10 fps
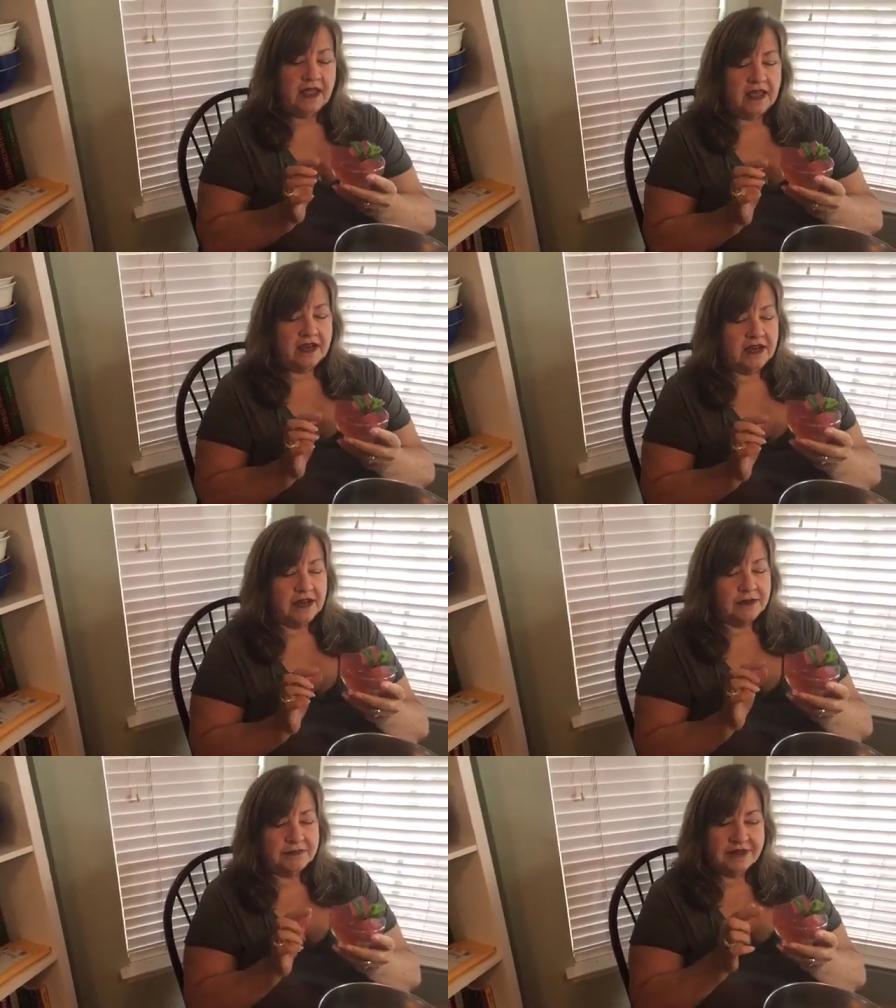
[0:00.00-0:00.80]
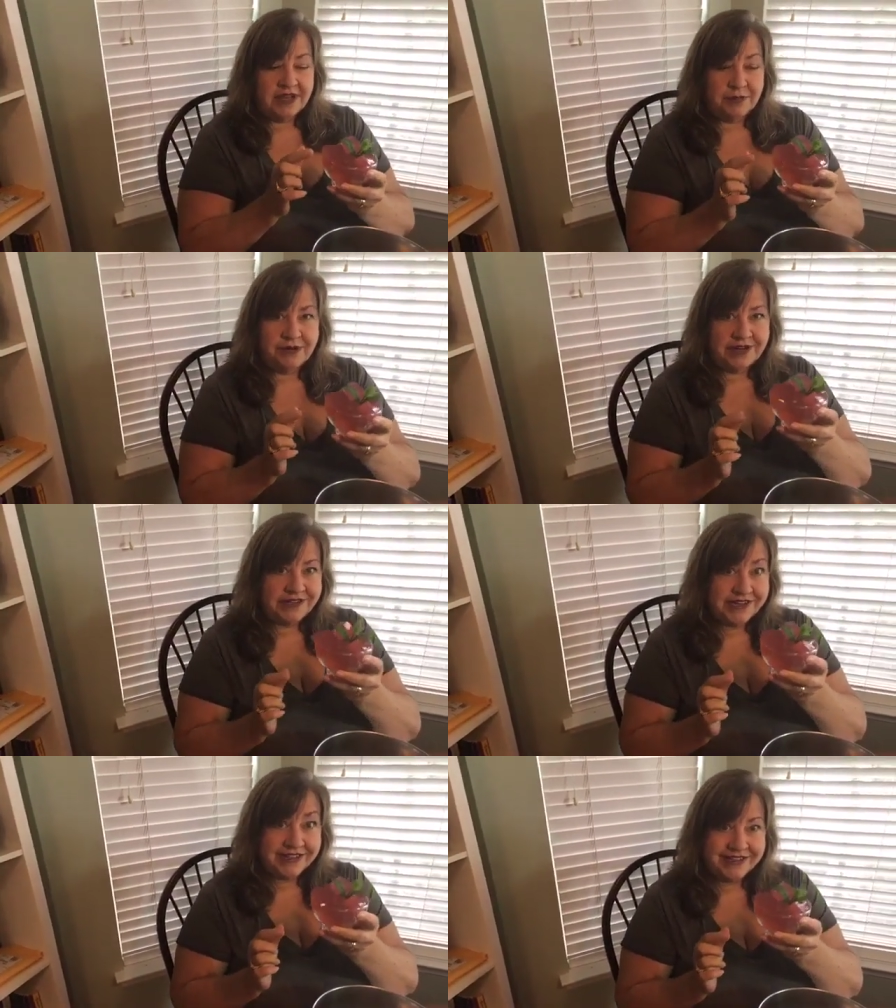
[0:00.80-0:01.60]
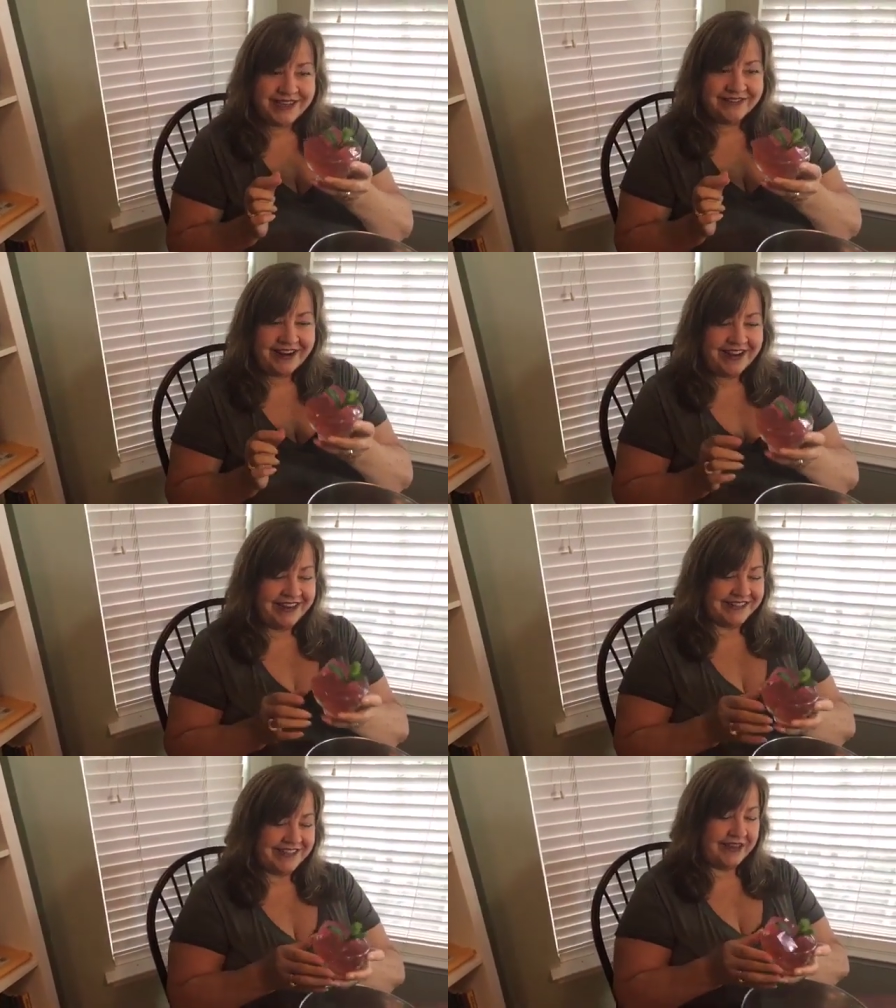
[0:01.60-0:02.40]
and they're pretty jiggly, right?